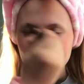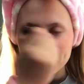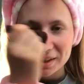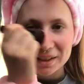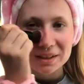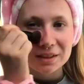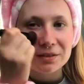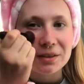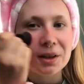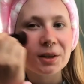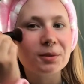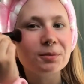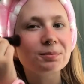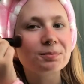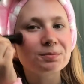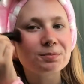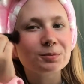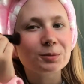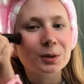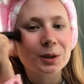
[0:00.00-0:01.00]
It's fine.
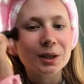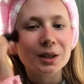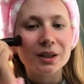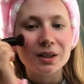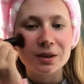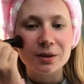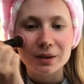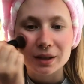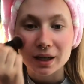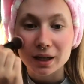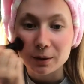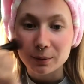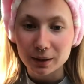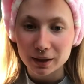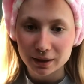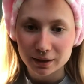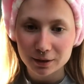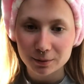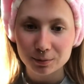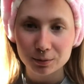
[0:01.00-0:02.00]
We're gonna do it
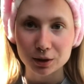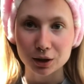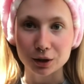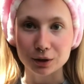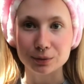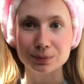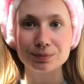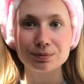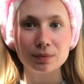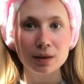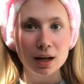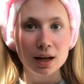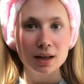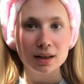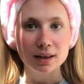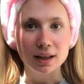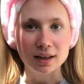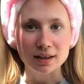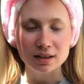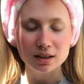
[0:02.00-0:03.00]
anyways. So
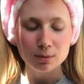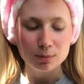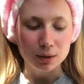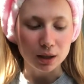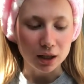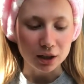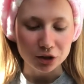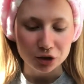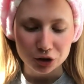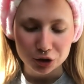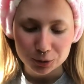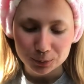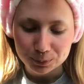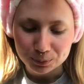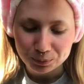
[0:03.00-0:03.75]
that's the blush.